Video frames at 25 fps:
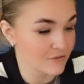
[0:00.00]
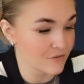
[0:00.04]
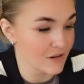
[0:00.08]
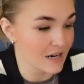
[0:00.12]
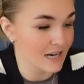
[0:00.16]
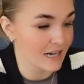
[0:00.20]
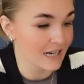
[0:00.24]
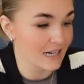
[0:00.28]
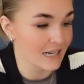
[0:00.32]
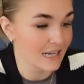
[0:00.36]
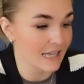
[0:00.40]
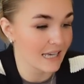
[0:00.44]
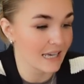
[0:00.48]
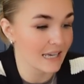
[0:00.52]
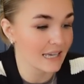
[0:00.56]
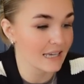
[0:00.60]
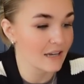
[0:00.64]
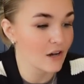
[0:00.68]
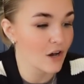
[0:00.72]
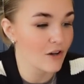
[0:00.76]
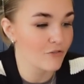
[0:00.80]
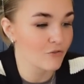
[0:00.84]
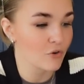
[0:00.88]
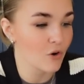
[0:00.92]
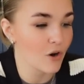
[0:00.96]
frankly,
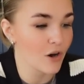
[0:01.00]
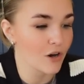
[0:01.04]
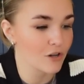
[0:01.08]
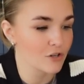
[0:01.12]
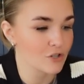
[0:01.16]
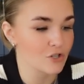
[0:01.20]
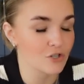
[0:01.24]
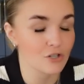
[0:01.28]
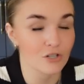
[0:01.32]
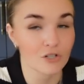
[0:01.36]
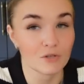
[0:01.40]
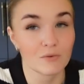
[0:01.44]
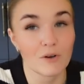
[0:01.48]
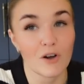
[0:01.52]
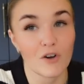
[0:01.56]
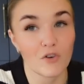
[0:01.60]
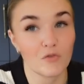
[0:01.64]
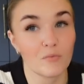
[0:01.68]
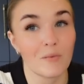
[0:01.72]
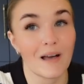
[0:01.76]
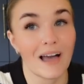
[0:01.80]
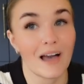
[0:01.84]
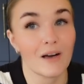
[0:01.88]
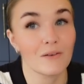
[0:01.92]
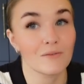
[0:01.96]
I've got
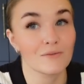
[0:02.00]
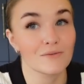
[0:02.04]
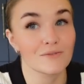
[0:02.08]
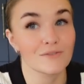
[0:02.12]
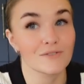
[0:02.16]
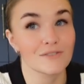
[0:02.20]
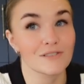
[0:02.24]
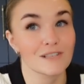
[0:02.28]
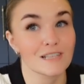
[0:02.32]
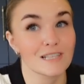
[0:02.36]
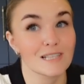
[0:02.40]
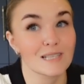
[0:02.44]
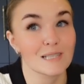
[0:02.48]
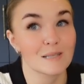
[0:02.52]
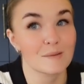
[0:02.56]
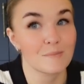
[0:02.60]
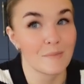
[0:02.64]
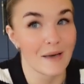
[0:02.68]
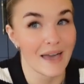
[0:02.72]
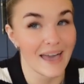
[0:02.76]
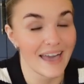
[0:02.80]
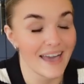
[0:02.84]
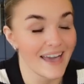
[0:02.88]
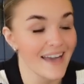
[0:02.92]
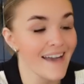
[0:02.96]
£112
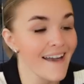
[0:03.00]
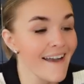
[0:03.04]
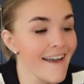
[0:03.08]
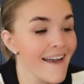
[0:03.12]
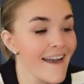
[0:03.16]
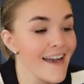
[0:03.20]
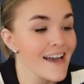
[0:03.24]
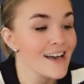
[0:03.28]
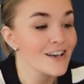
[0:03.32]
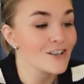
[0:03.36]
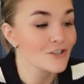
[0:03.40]
spare.